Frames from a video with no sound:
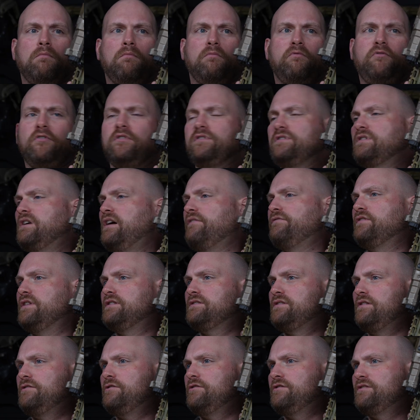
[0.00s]
First off,
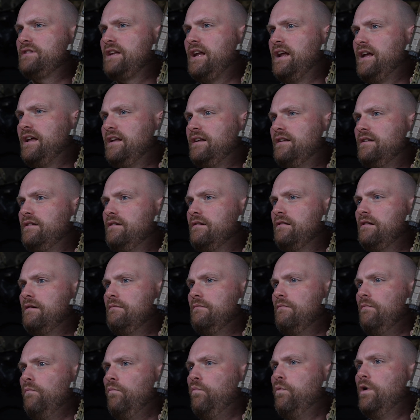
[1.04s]
let's understand
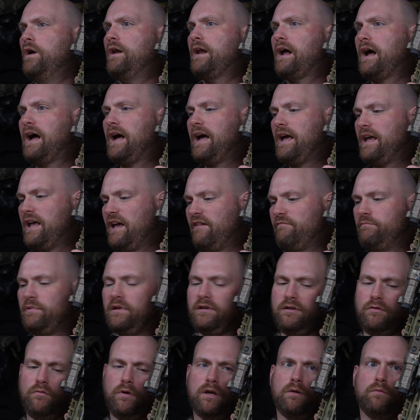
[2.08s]
what I have
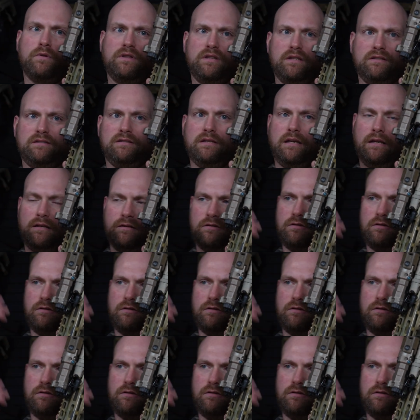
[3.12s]
been doing with this thing.